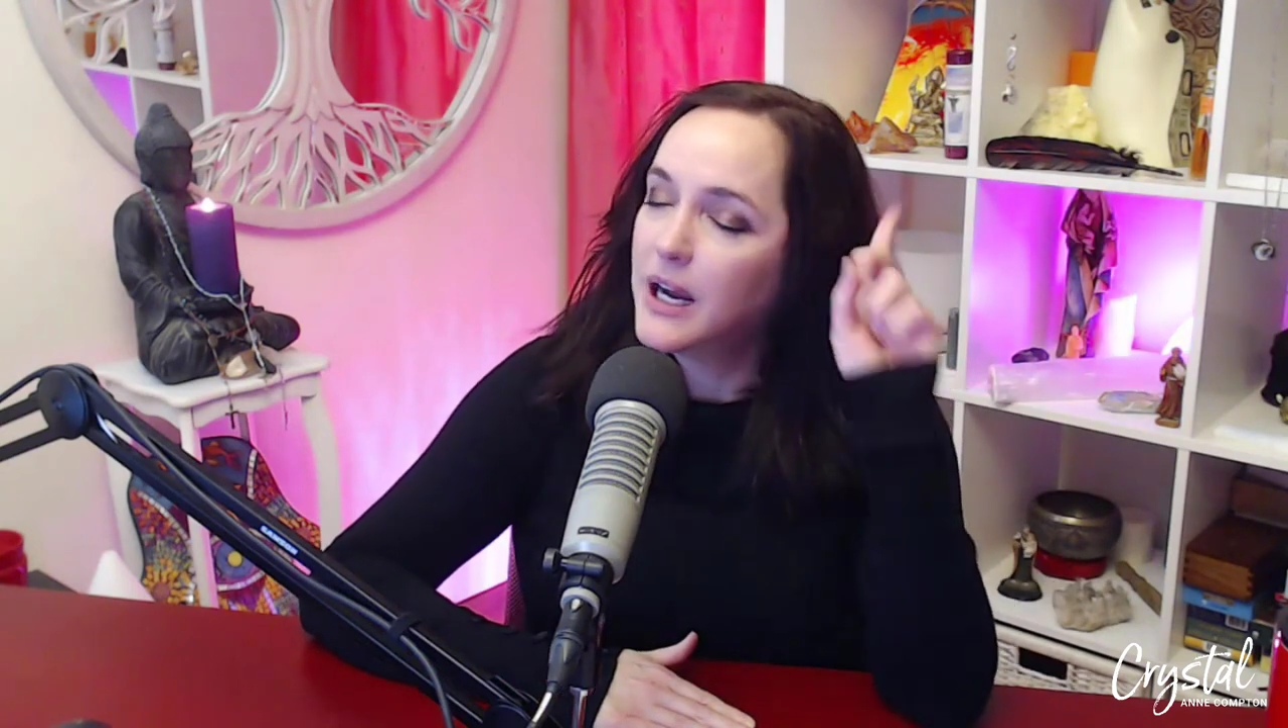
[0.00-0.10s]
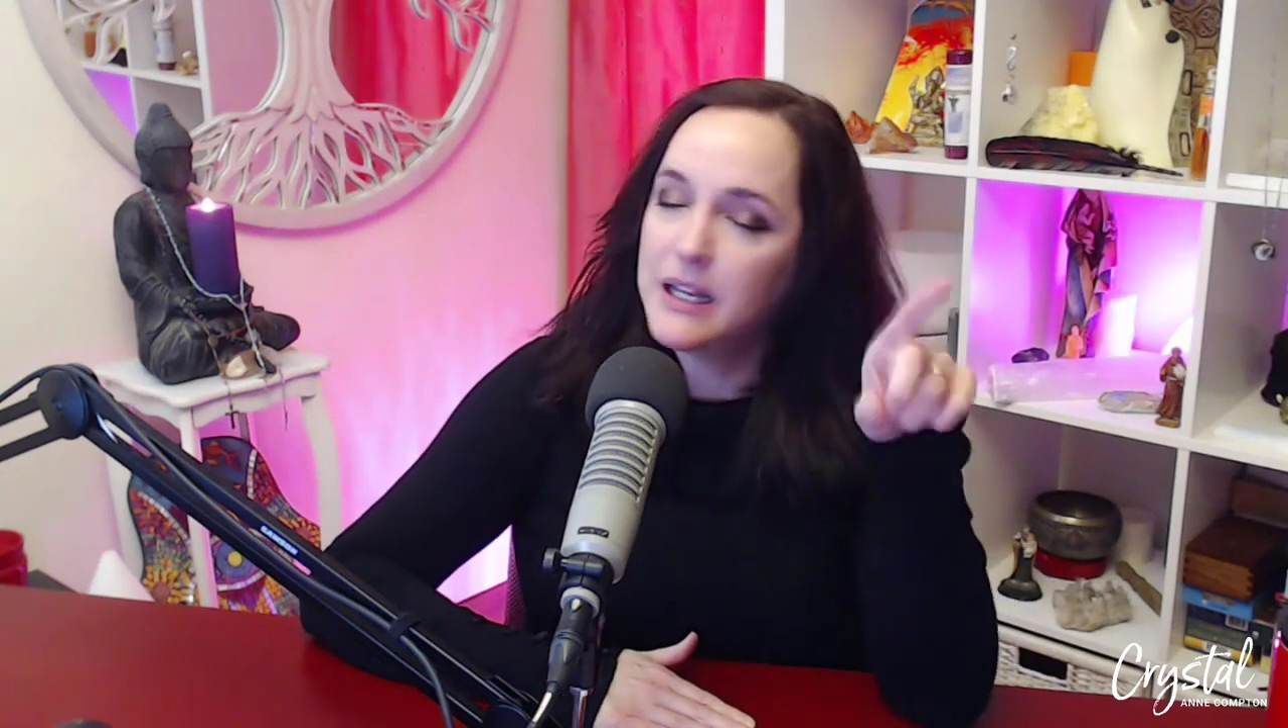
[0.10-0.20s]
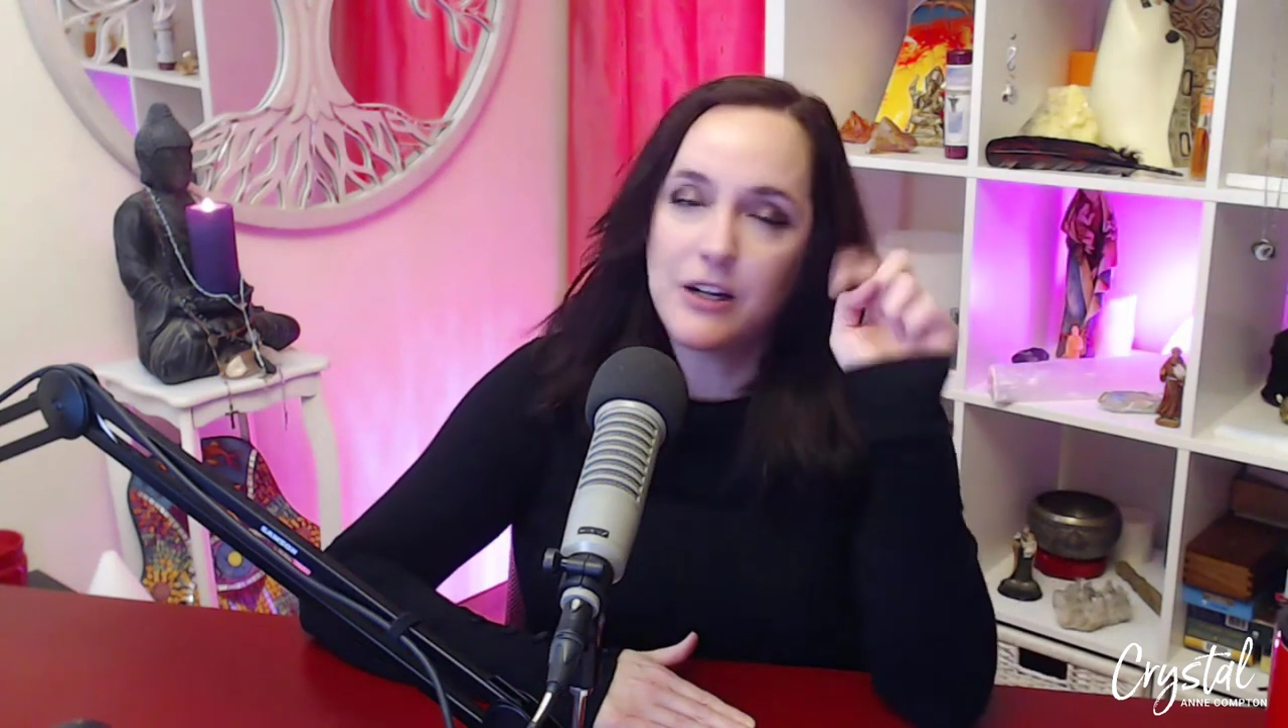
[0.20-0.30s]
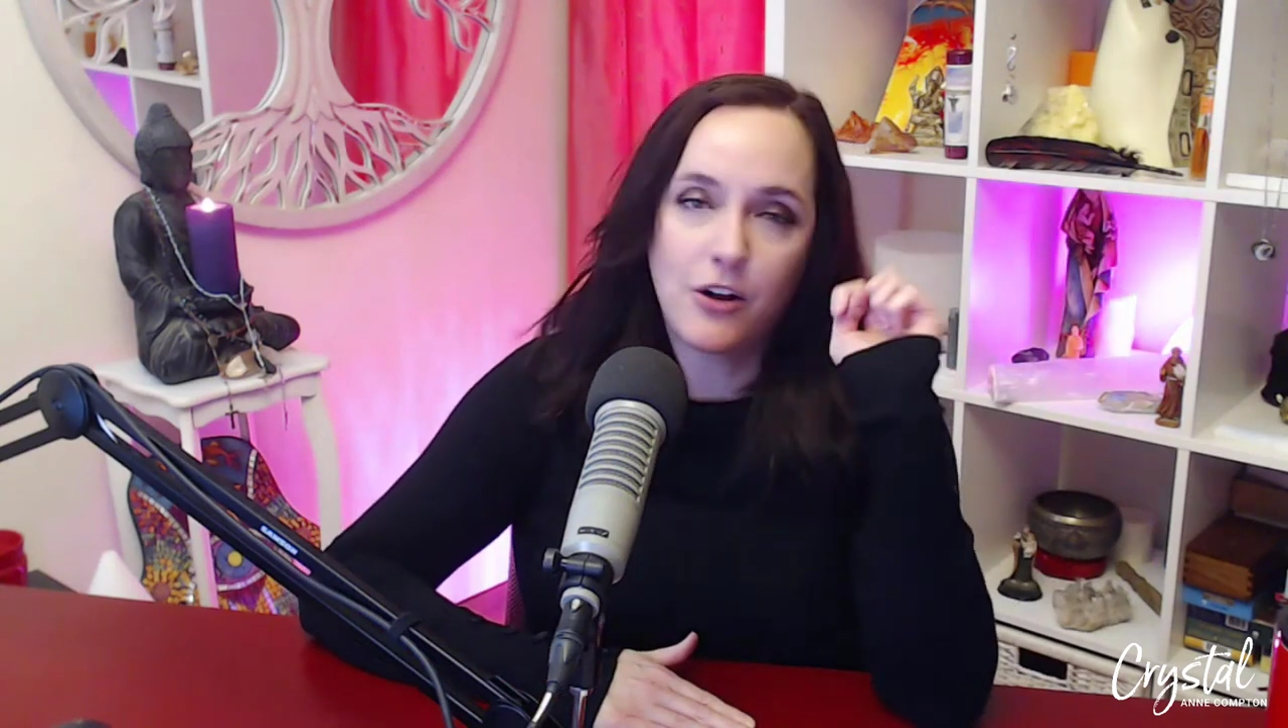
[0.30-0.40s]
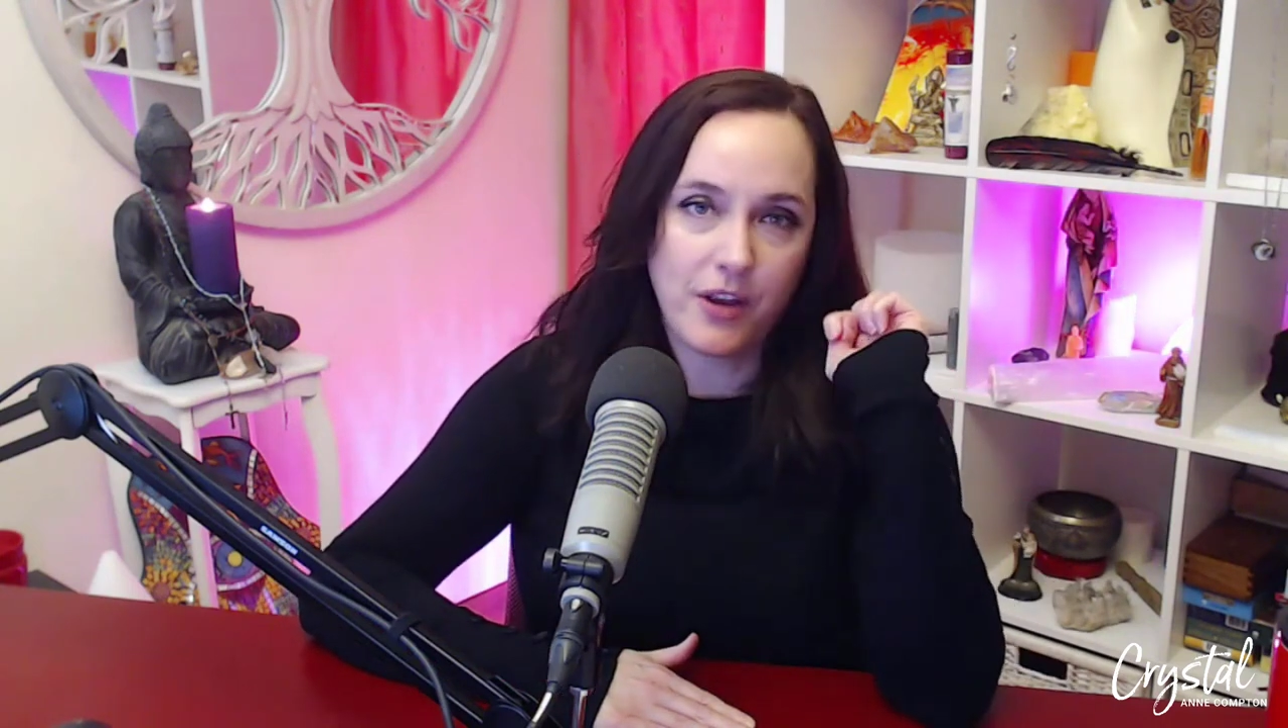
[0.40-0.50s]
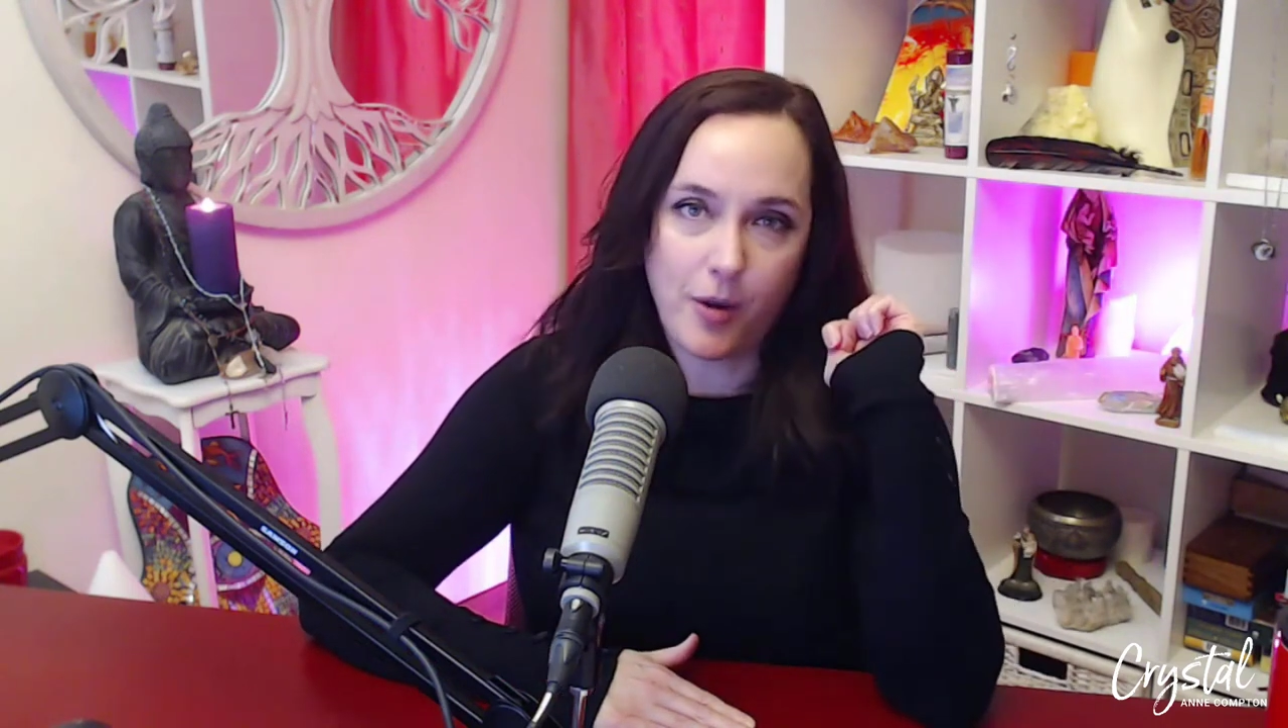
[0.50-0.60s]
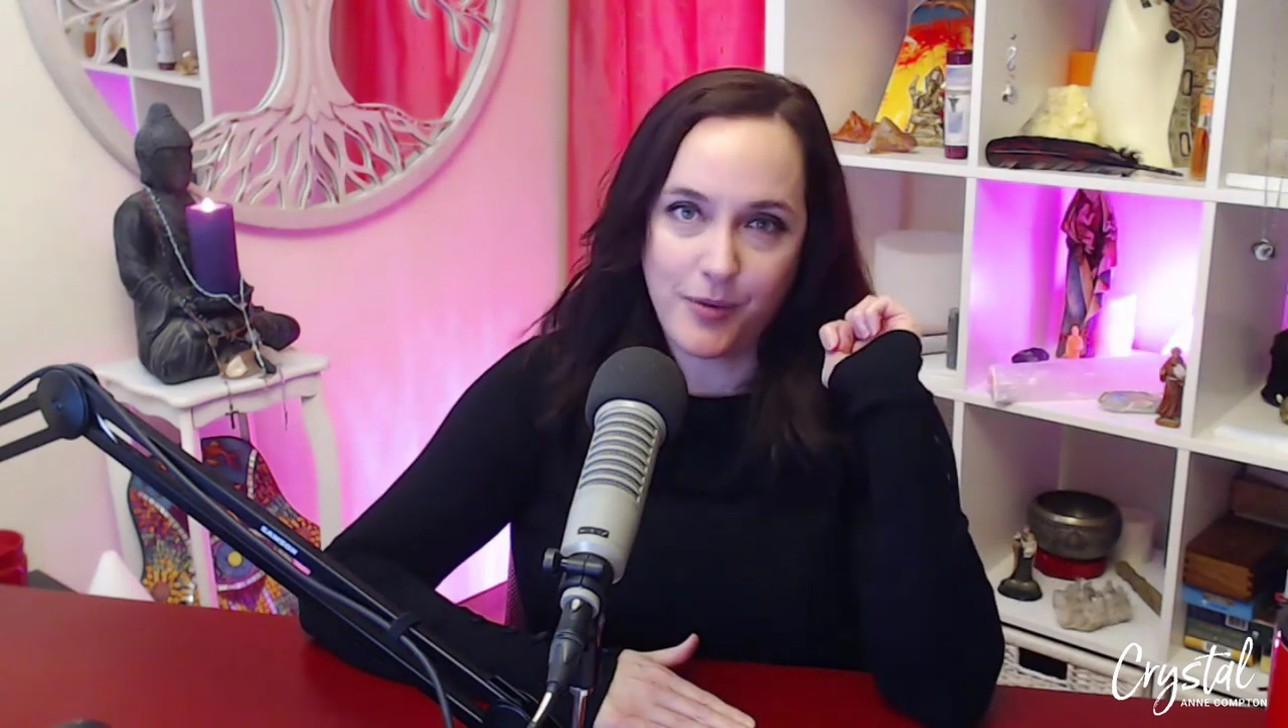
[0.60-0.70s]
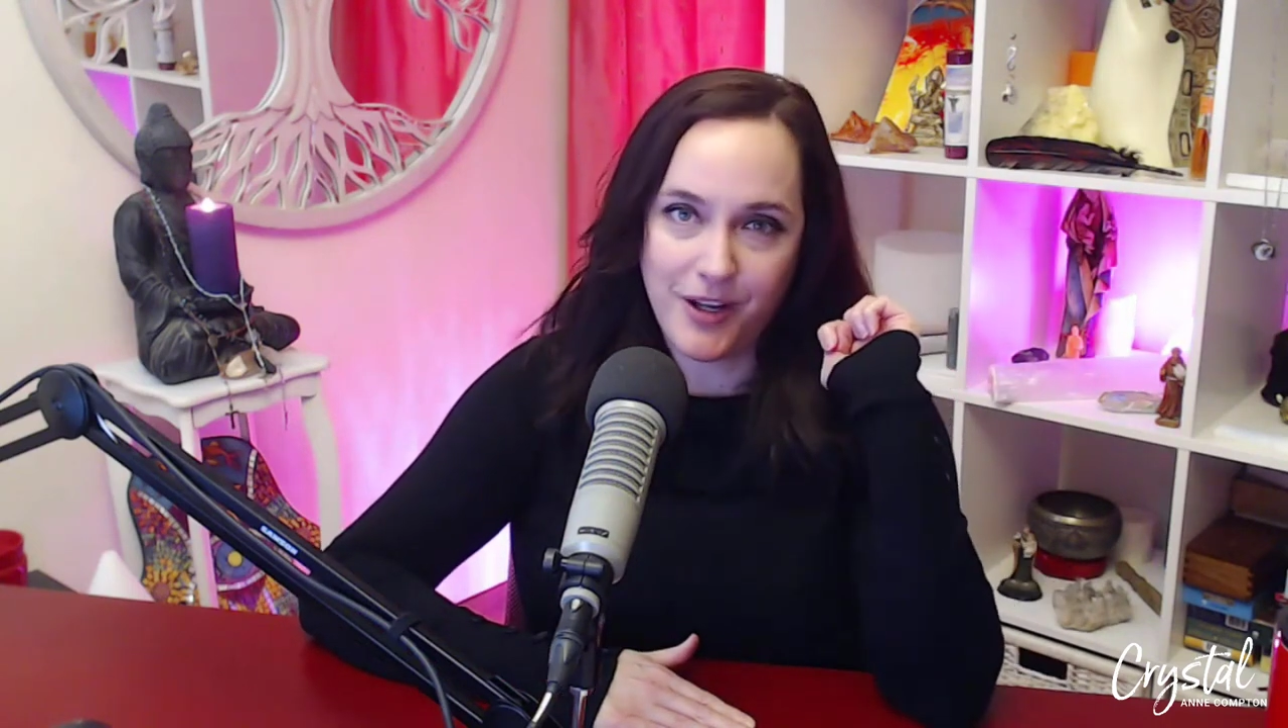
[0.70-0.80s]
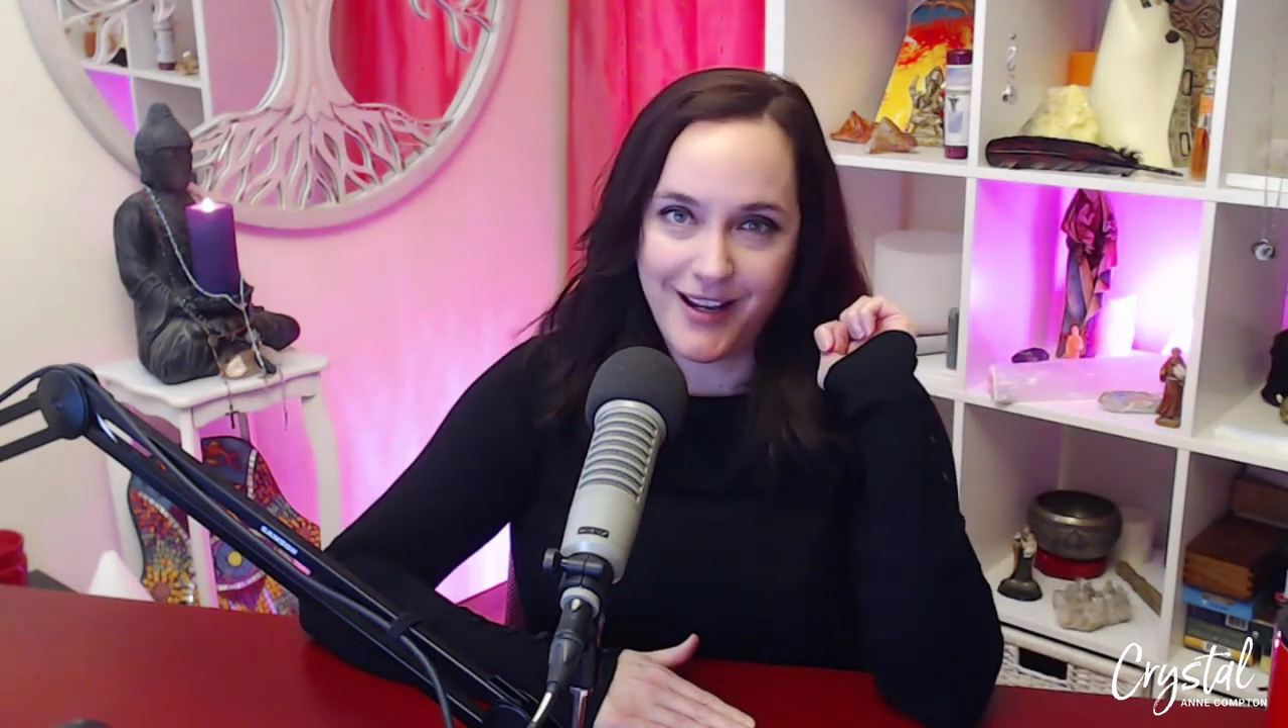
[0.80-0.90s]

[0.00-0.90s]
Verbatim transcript: I need all the help